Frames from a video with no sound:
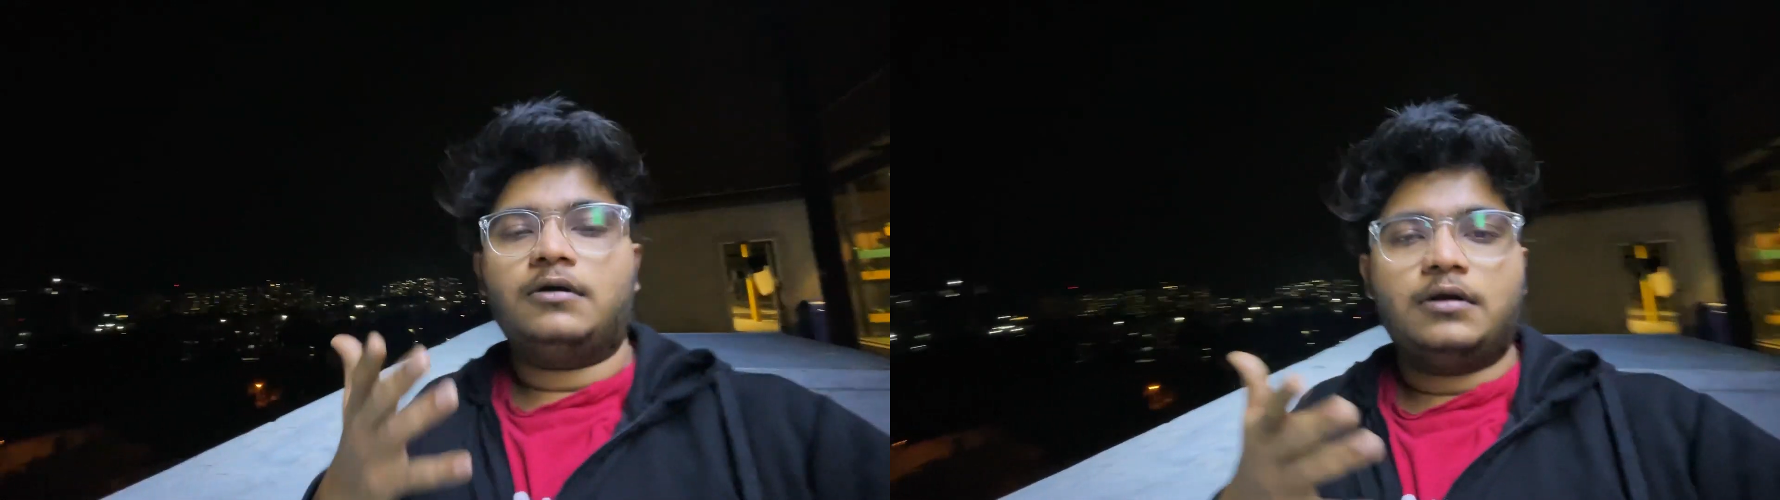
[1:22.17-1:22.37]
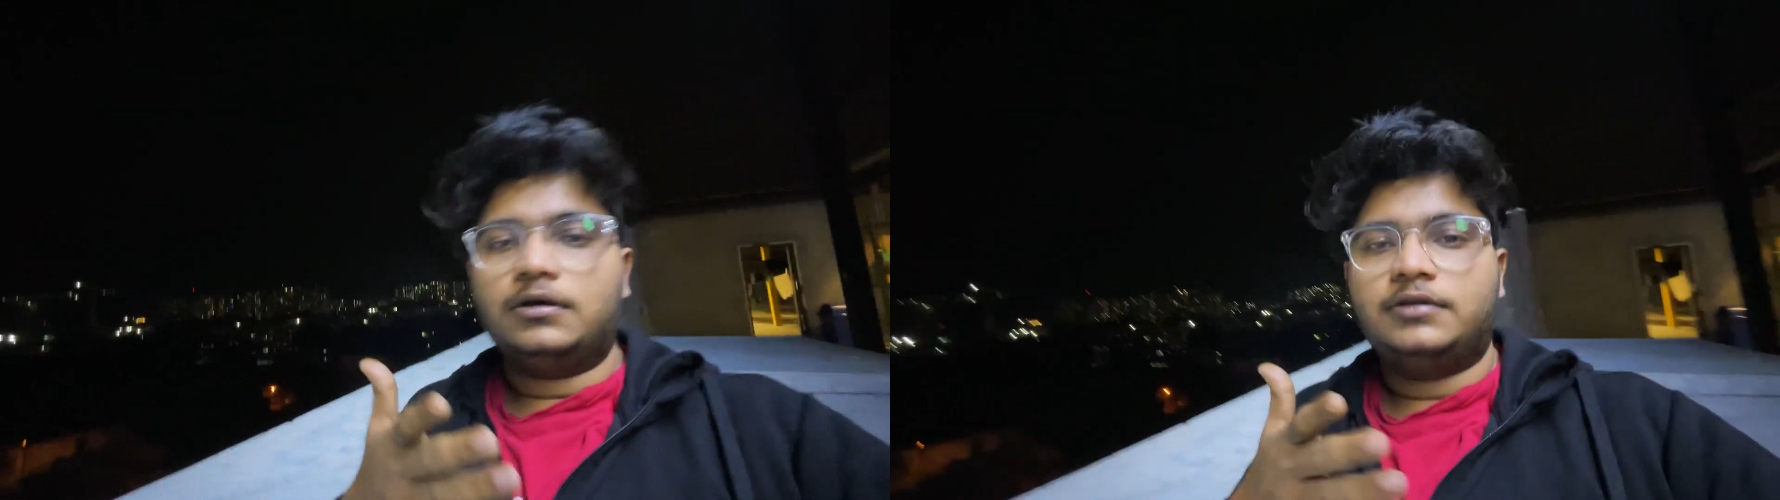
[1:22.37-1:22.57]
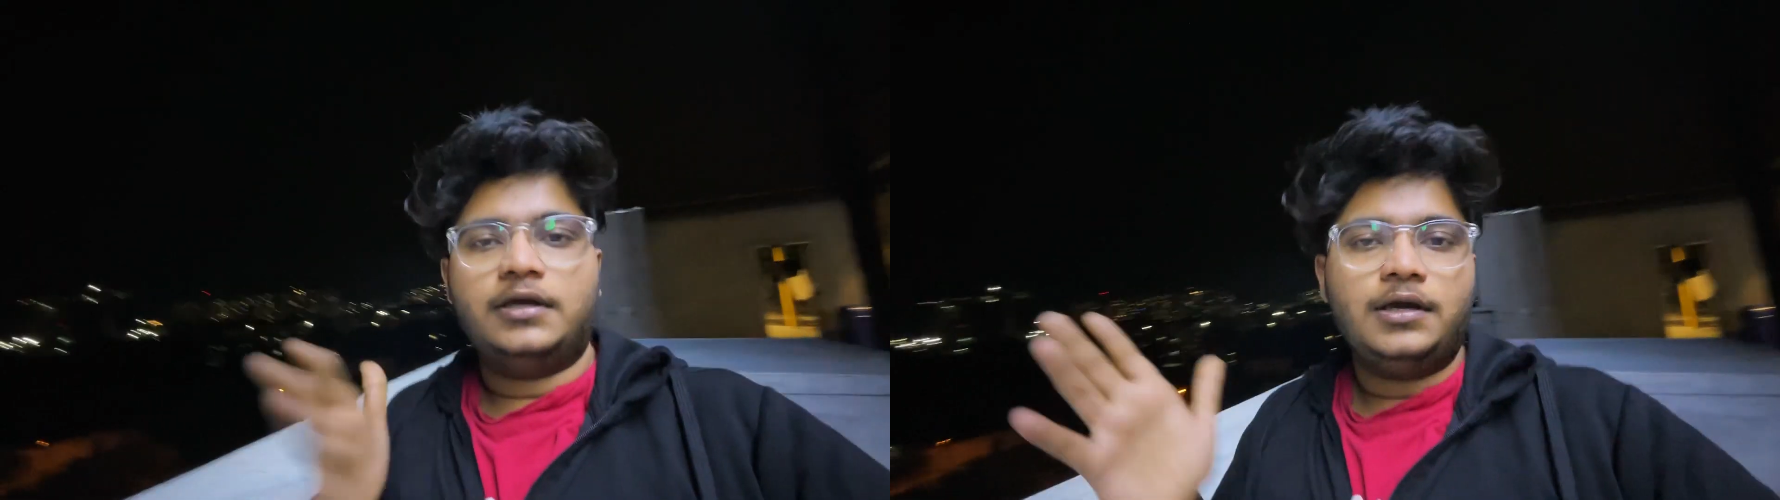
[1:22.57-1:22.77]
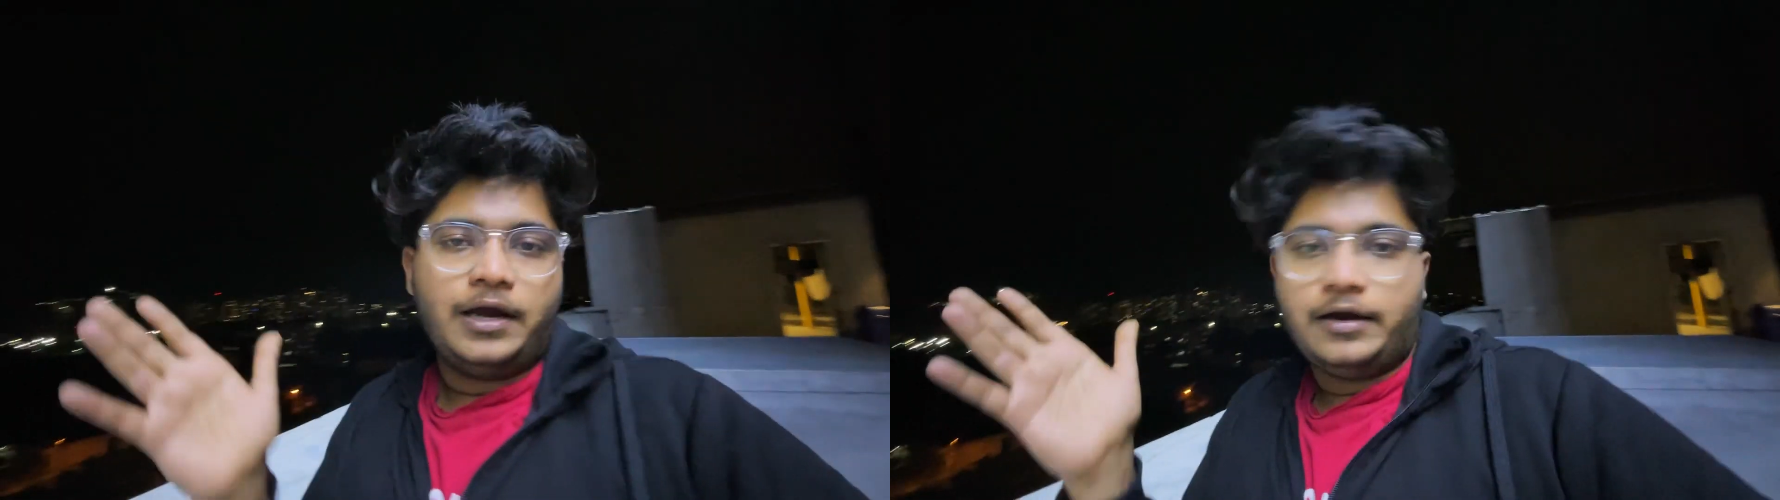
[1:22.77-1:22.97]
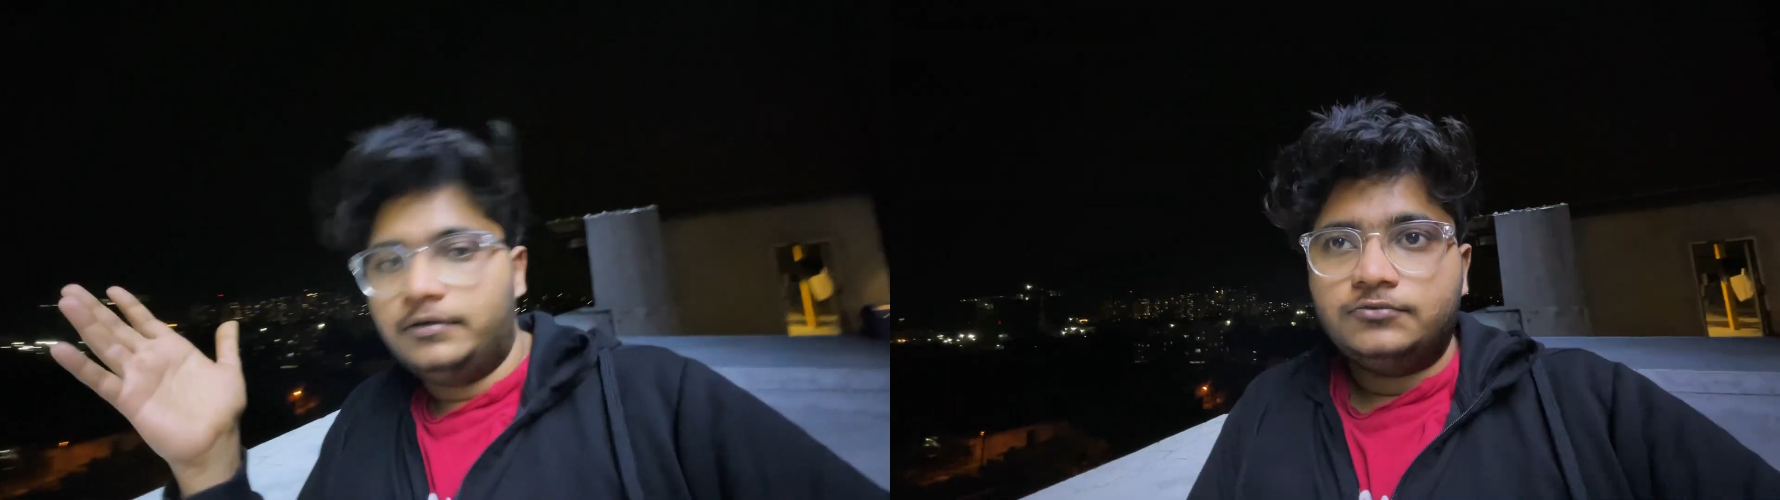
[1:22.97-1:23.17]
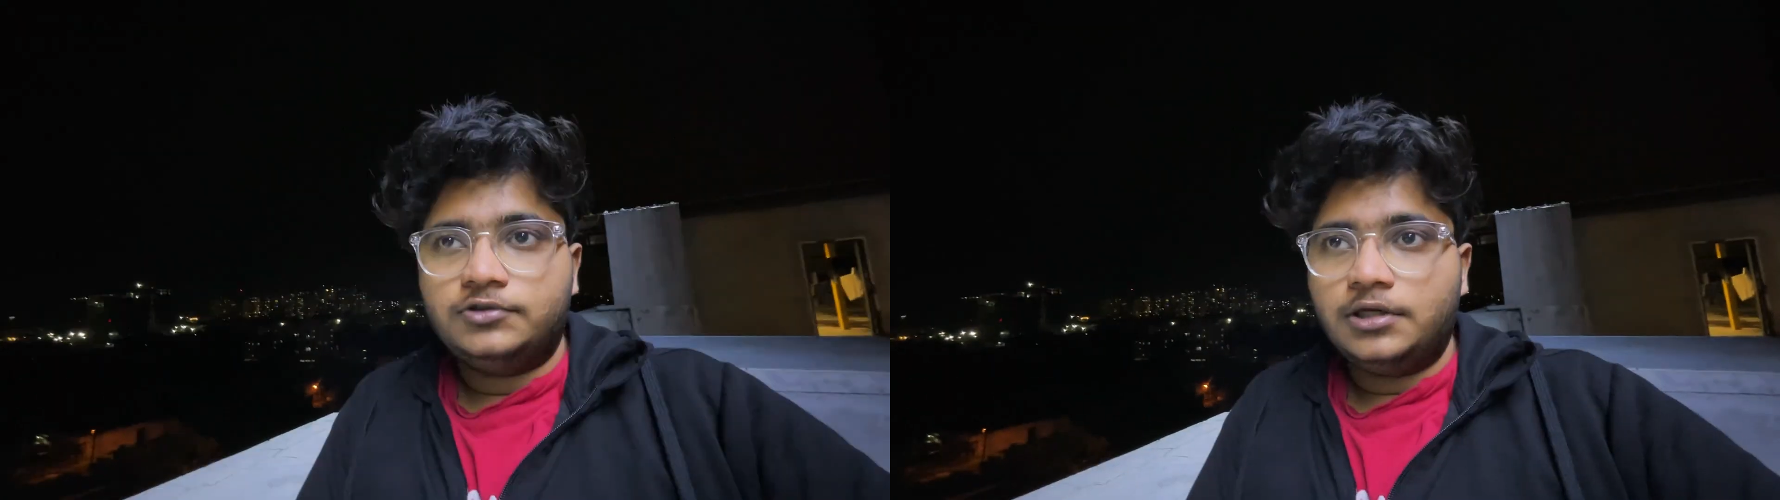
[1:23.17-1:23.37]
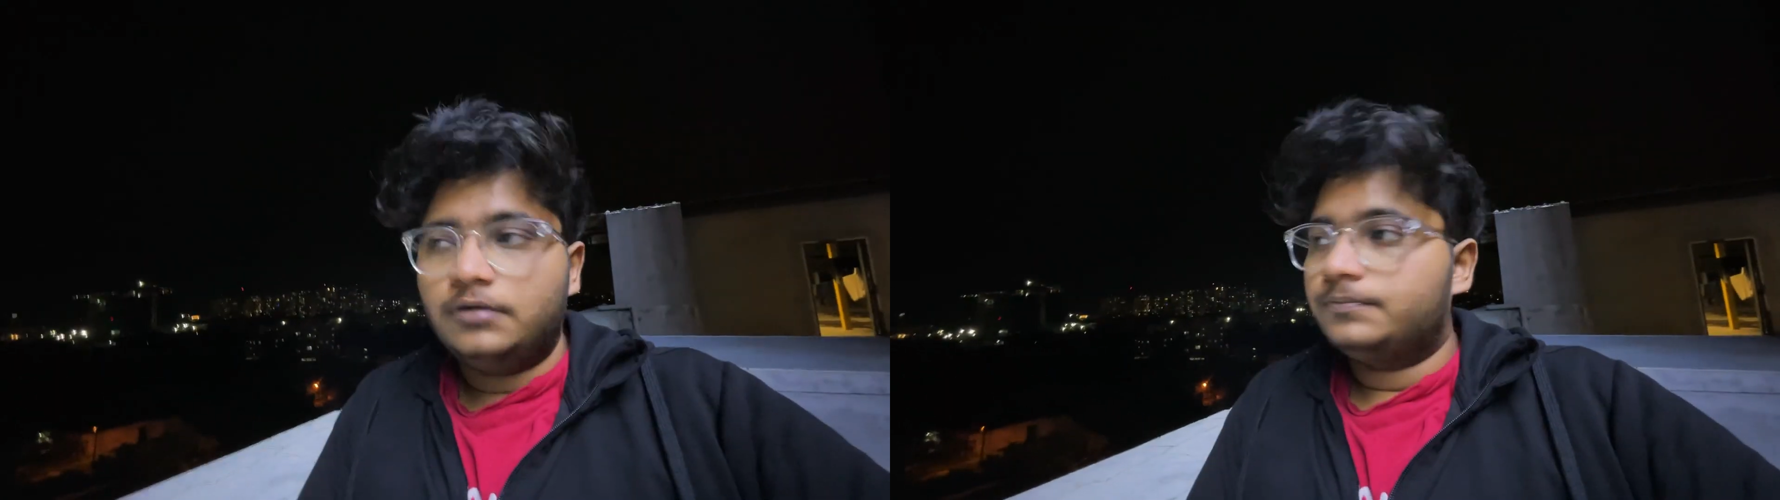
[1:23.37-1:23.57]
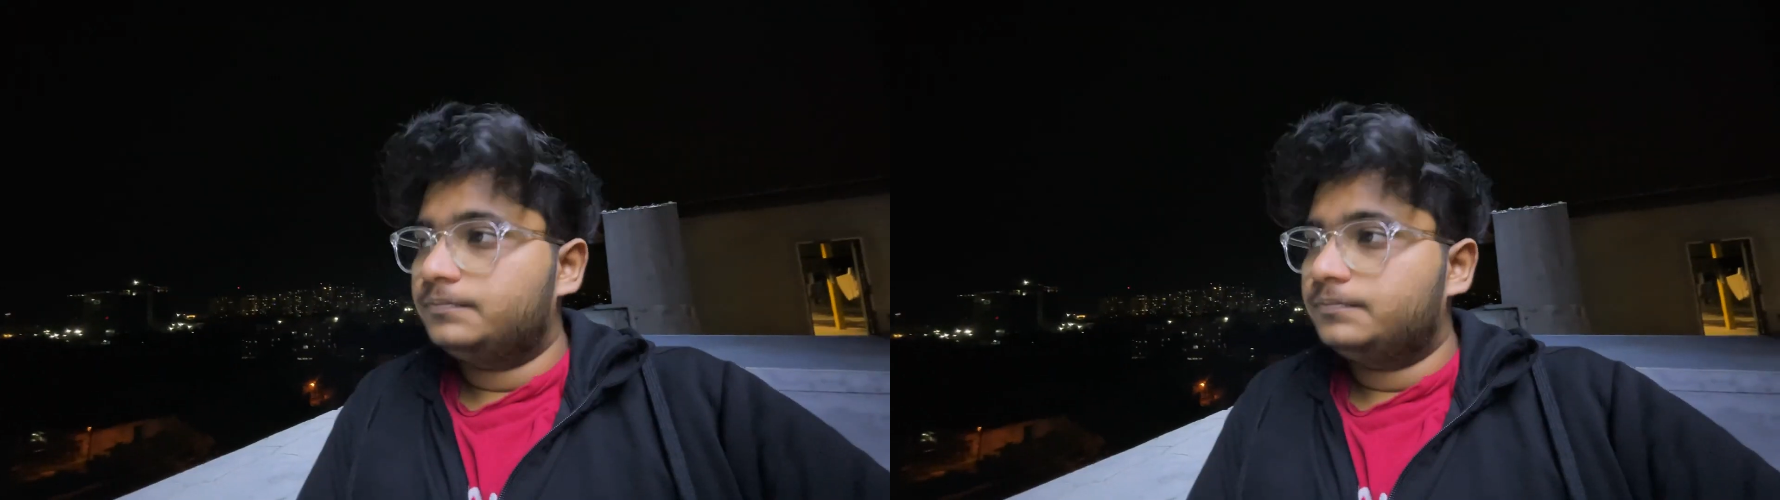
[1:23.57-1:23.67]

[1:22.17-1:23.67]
o'clock thing, and yeah.